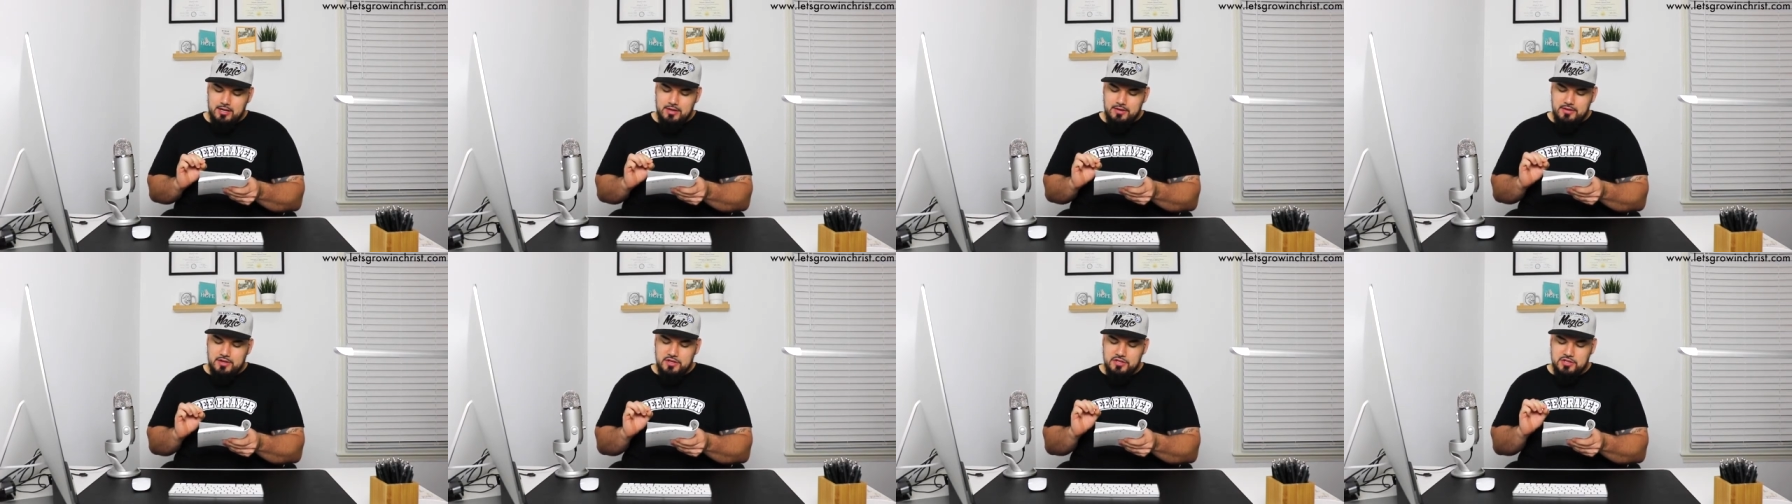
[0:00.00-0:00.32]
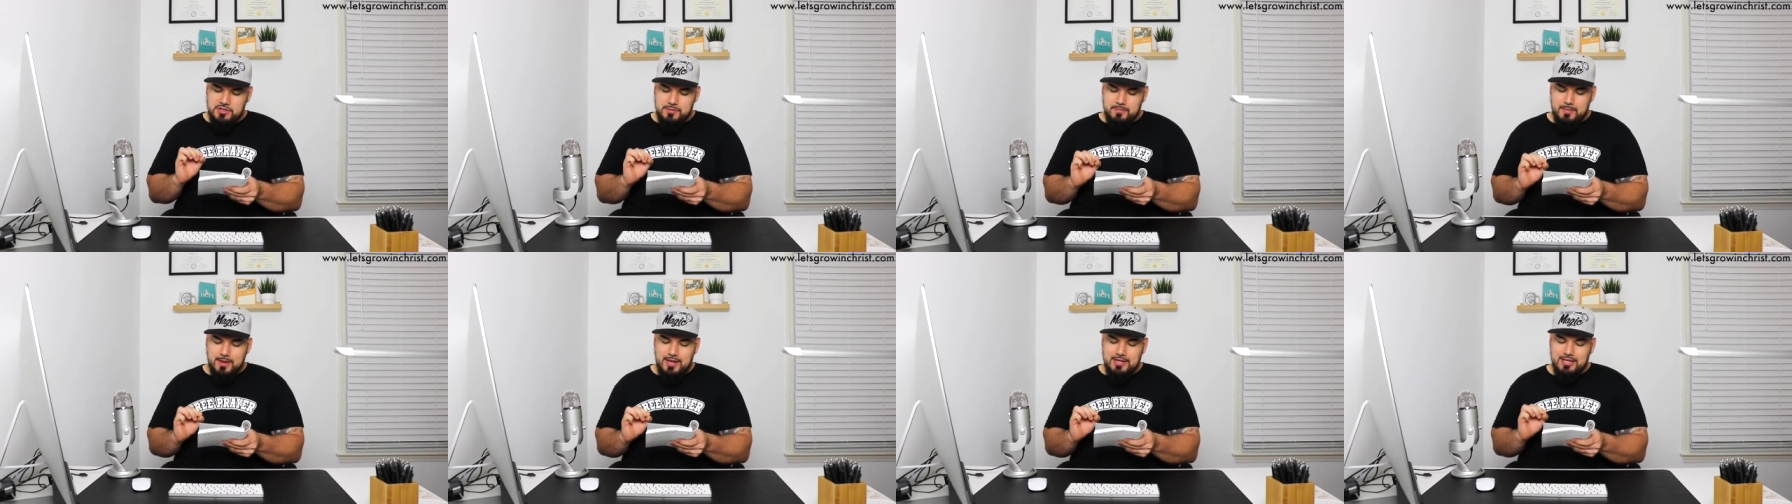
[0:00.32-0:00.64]
They
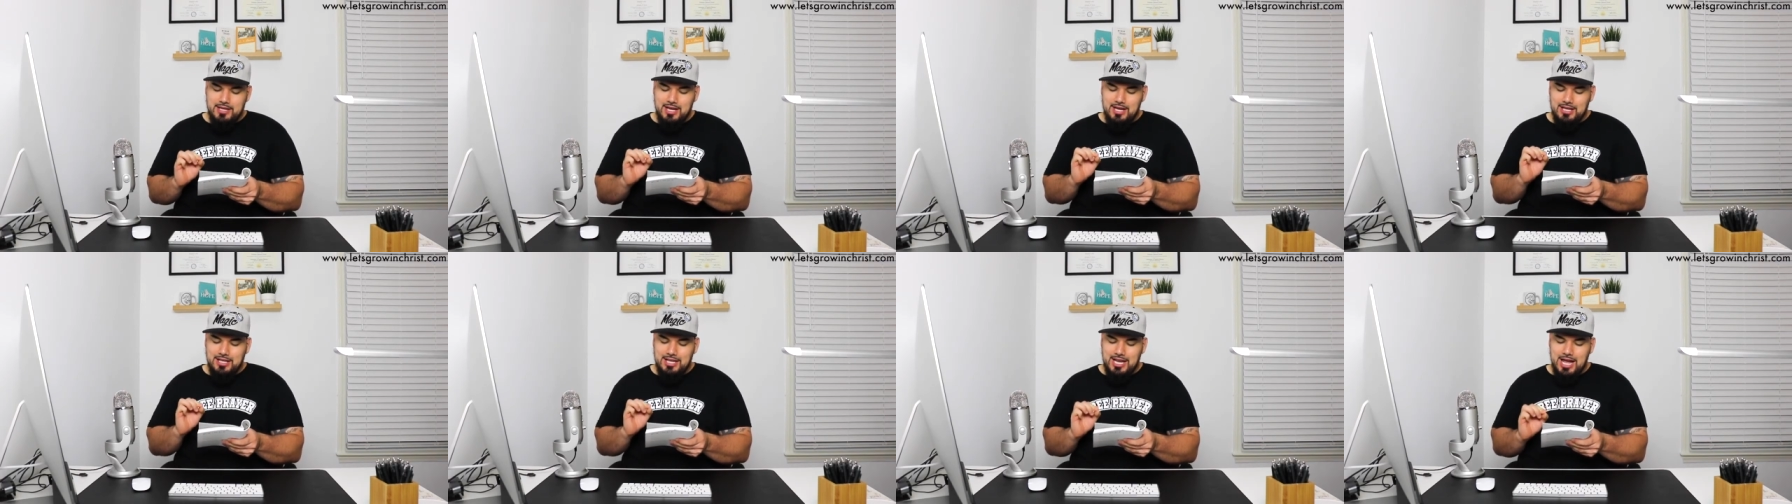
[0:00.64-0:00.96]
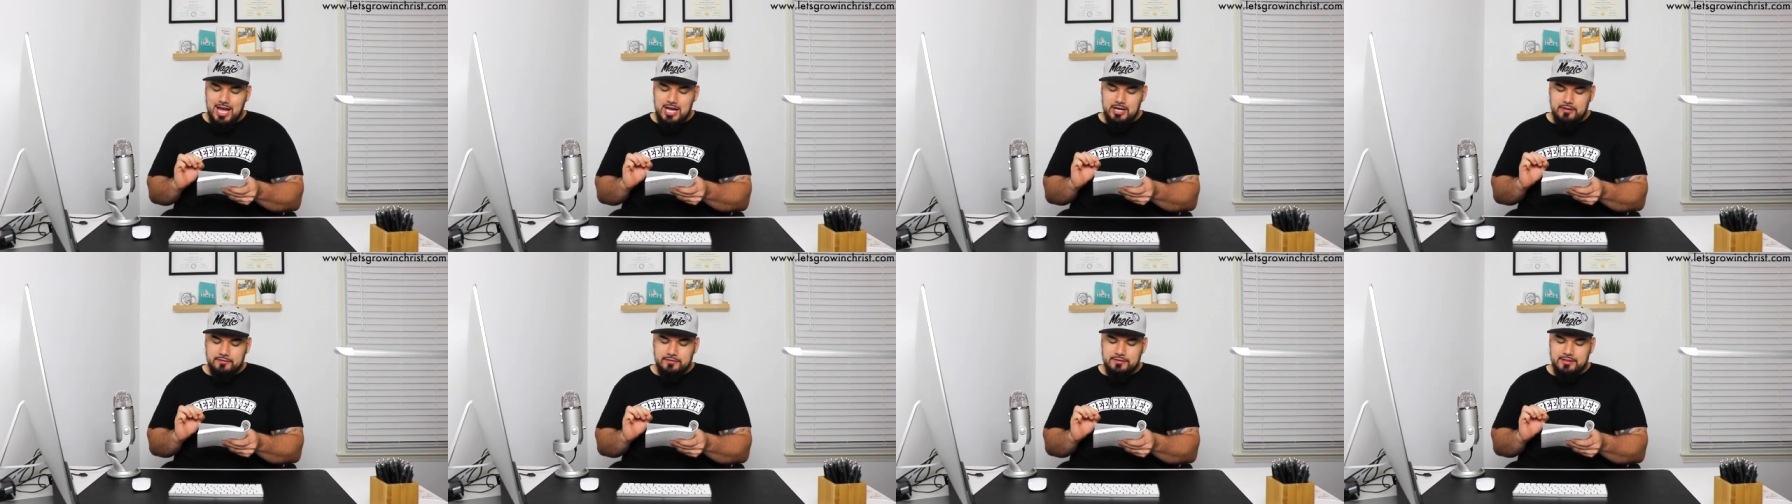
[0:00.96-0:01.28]
spend a
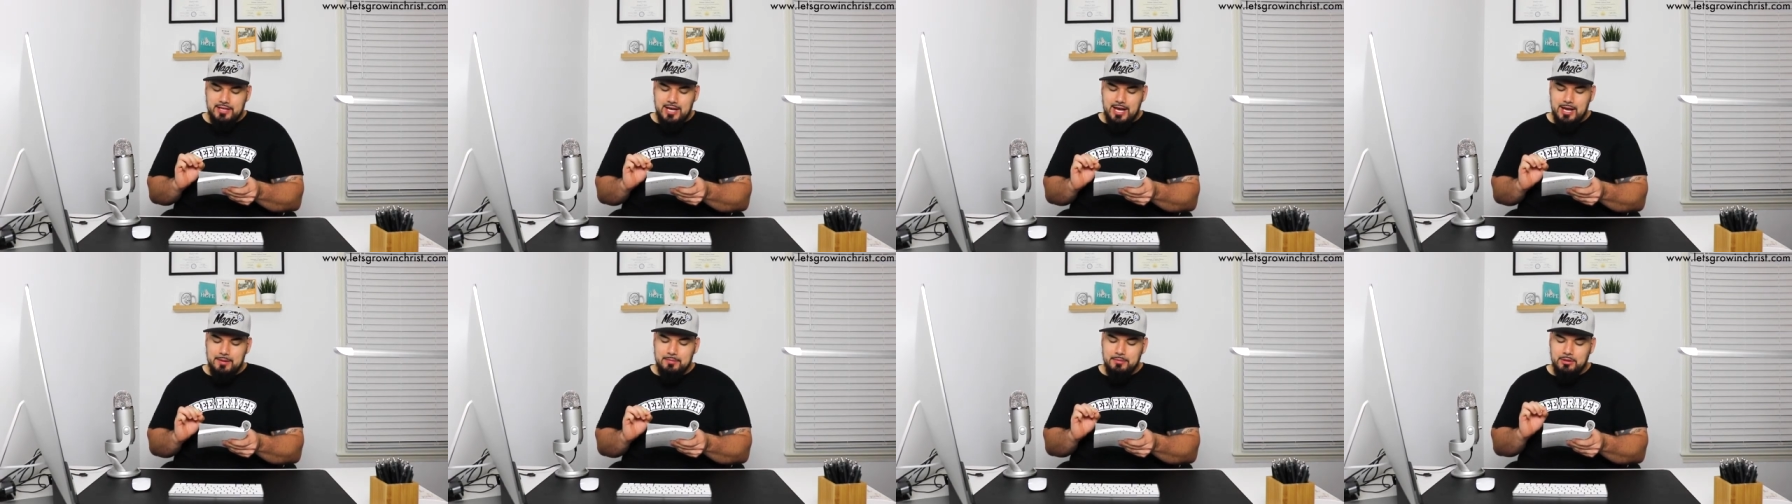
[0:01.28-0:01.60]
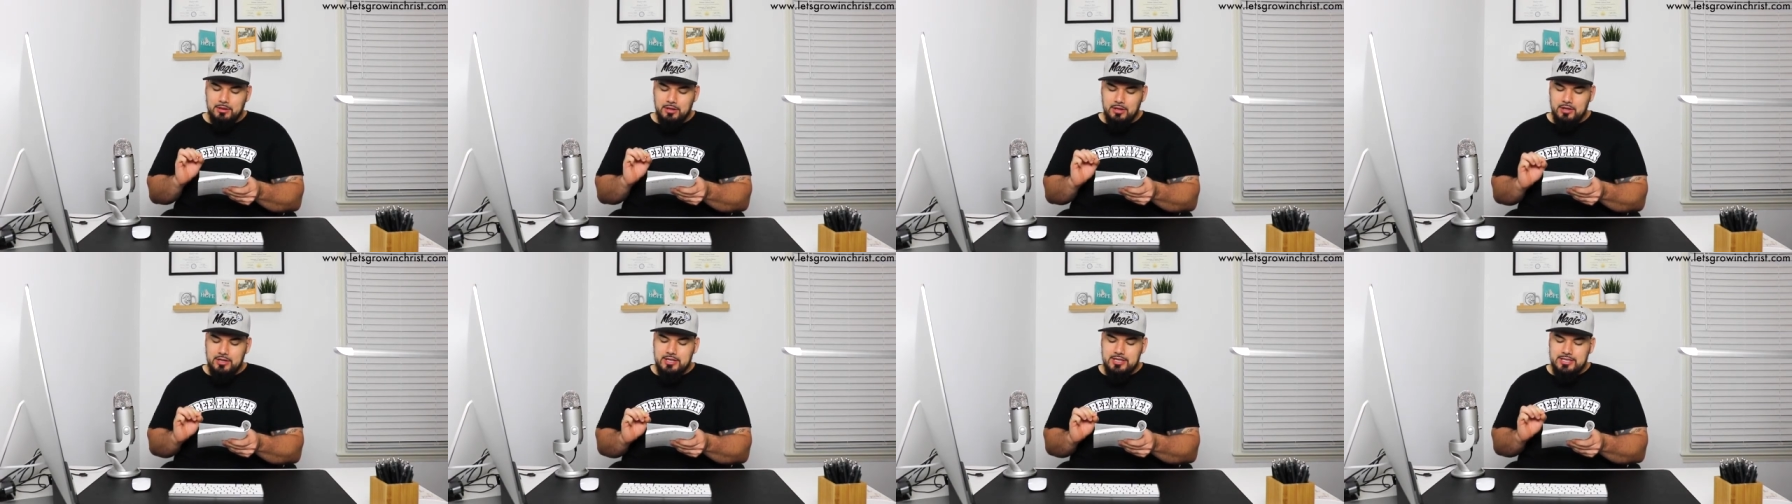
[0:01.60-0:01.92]
lot of time
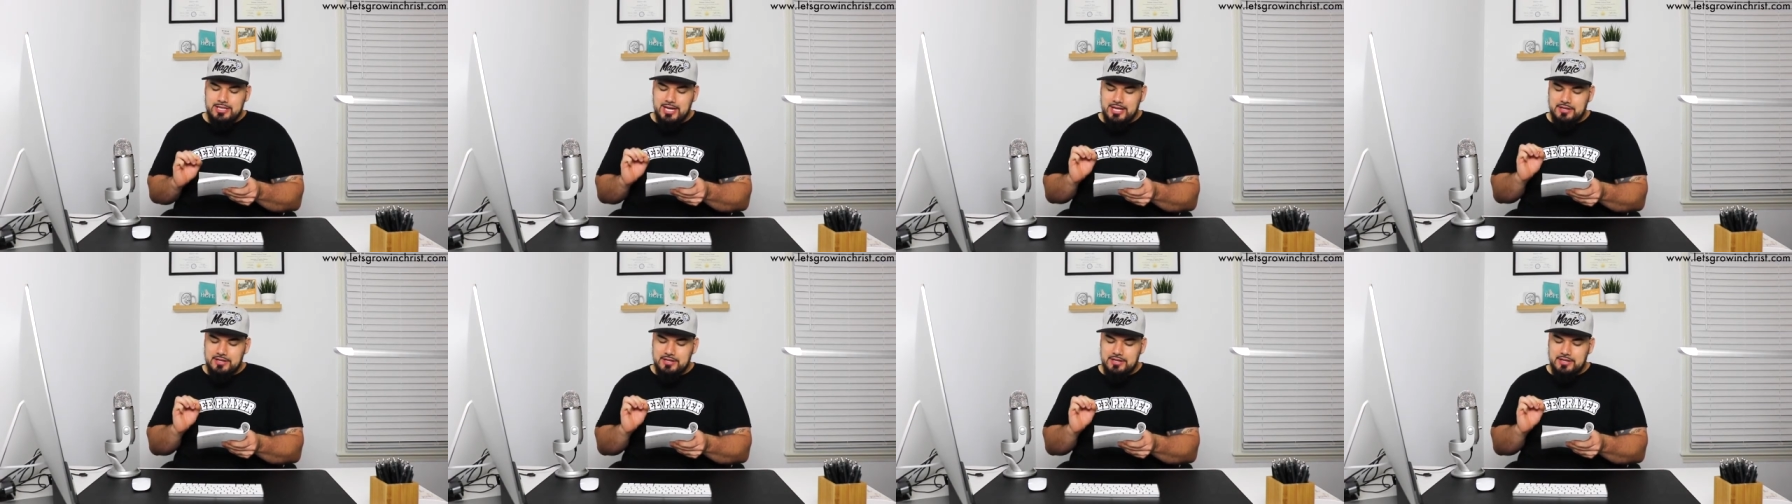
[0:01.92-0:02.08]
looking